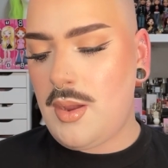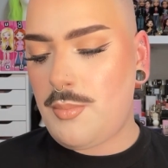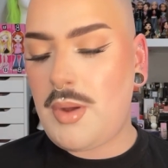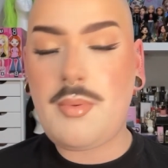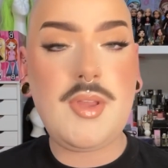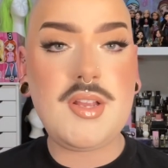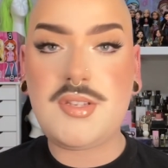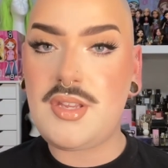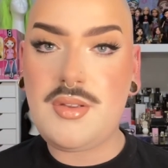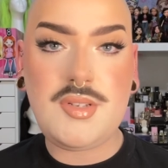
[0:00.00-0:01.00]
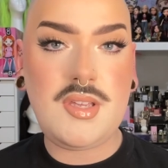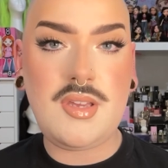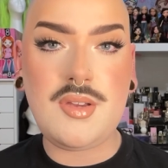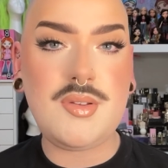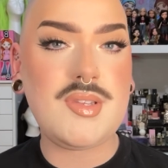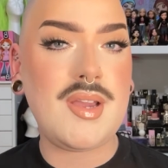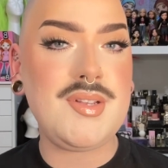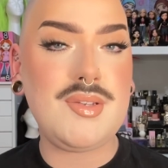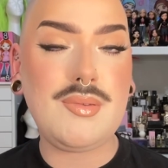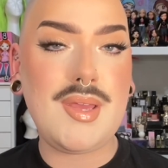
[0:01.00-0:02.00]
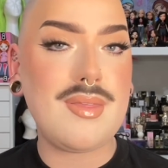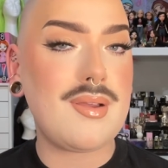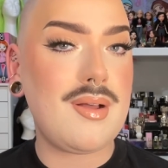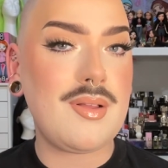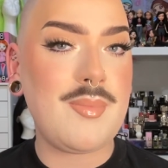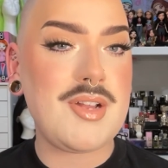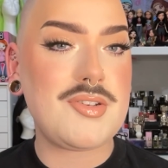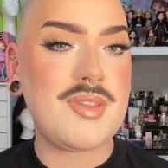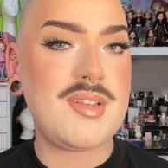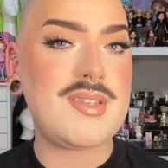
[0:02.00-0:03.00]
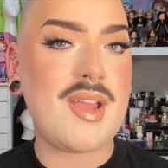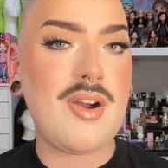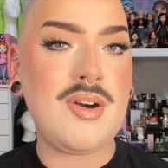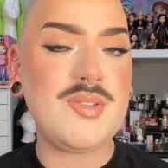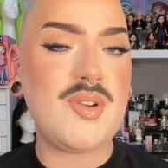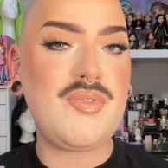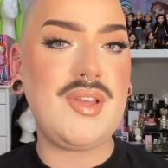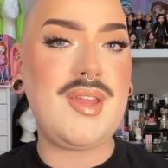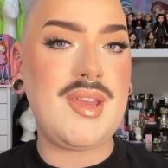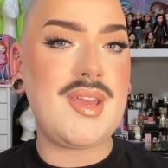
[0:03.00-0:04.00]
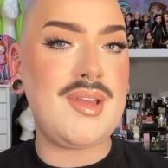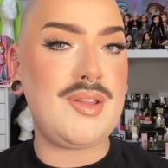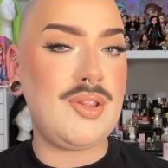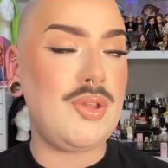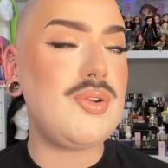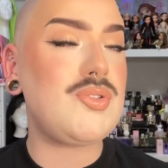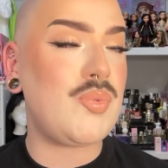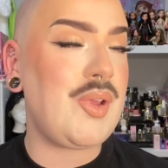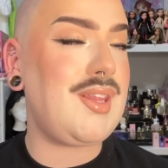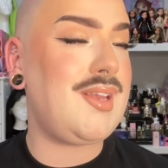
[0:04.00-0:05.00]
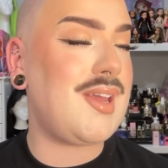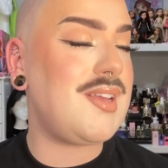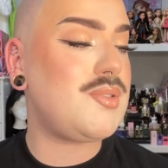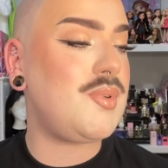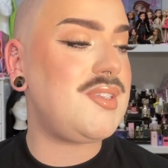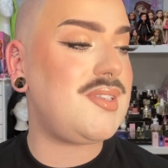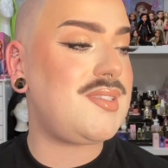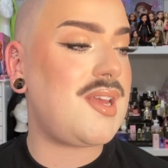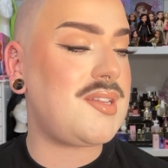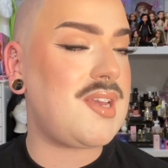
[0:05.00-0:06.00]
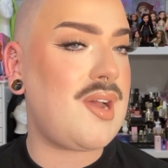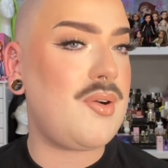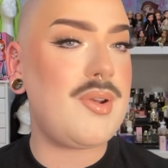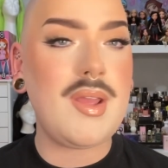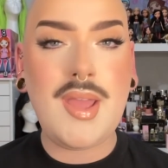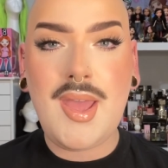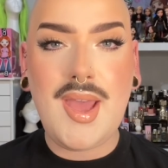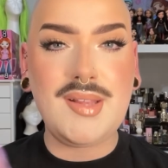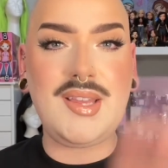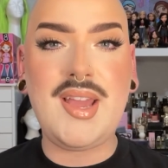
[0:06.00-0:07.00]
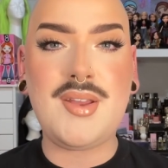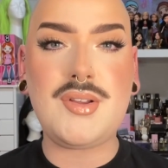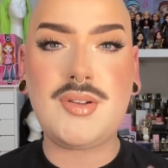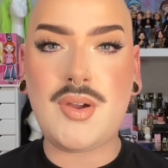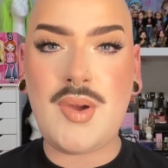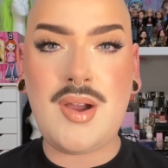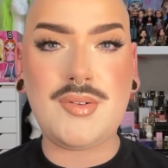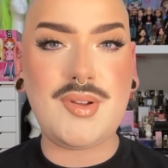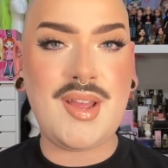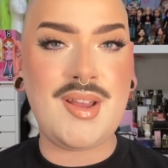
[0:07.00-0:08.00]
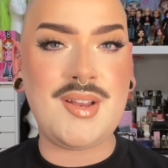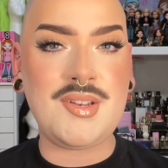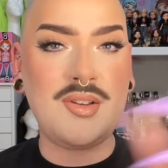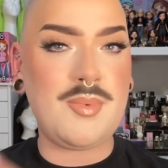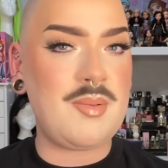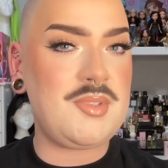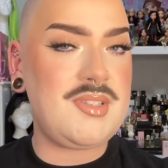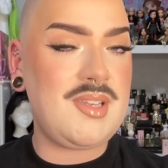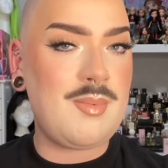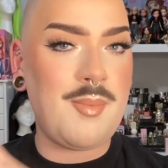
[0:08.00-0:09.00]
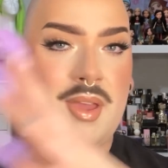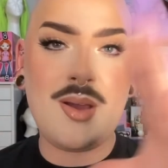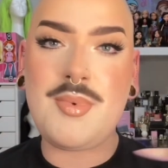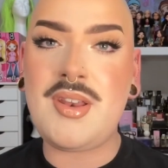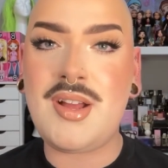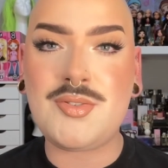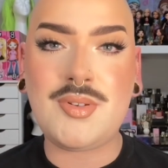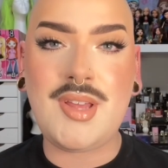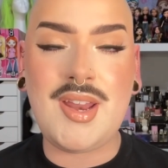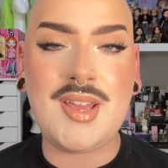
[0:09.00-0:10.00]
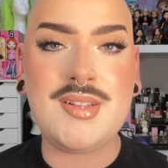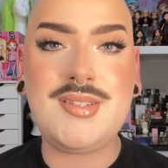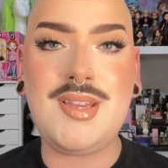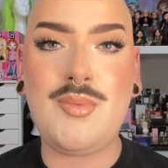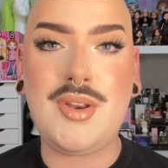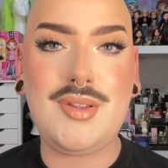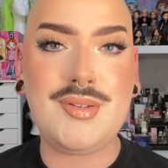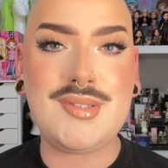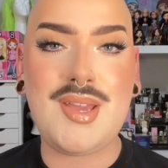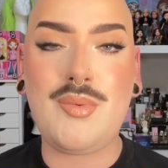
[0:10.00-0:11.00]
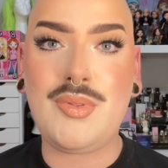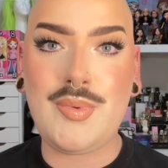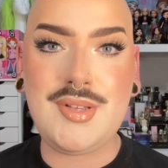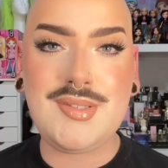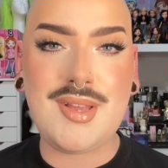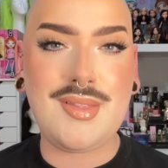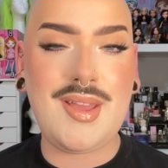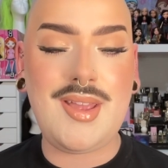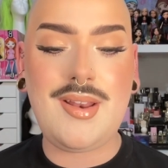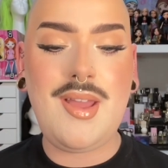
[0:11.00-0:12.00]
probably continue to use. I do like the color match on this. I also feel like it looked really nice once it set down. At the end, I'll go out and you'll be able to see my makeup in natural lighting and see what it looks like with real sunlight.